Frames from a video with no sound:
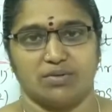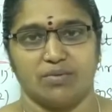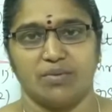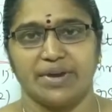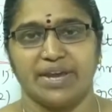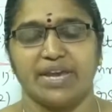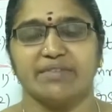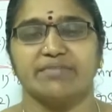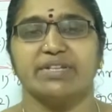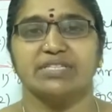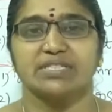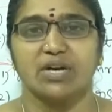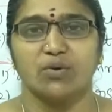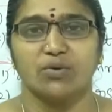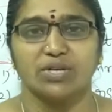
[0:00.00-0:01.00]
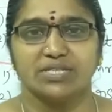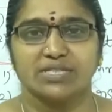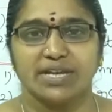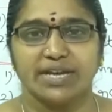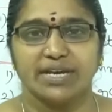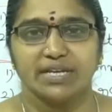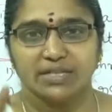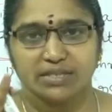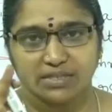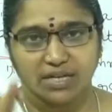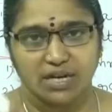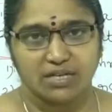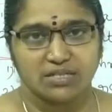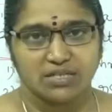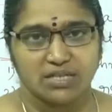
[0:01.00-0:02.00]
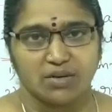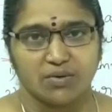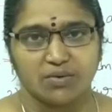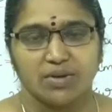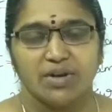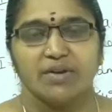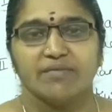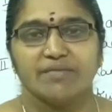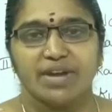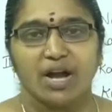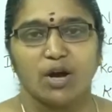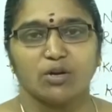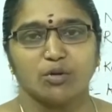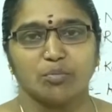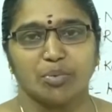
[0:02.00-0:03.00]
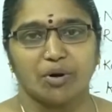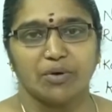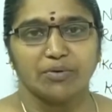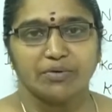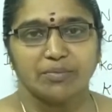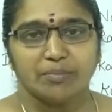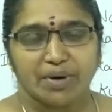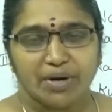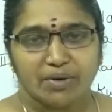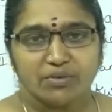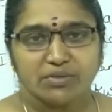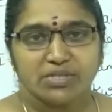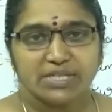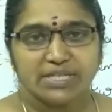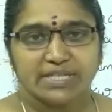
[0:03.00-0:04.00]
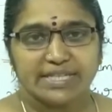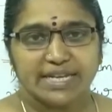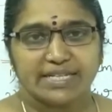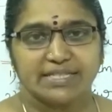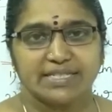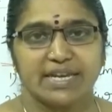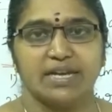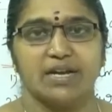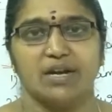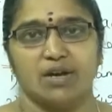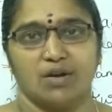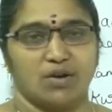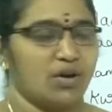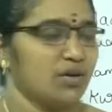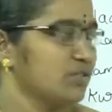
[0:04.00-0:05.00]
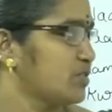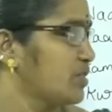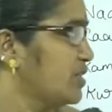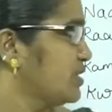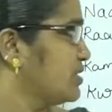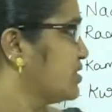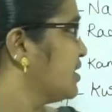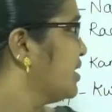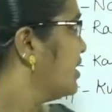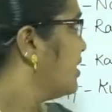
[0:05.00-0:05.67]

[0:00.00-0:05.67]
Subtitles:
okay, if the sound is a short sound, we have to pronounce it as a consonant.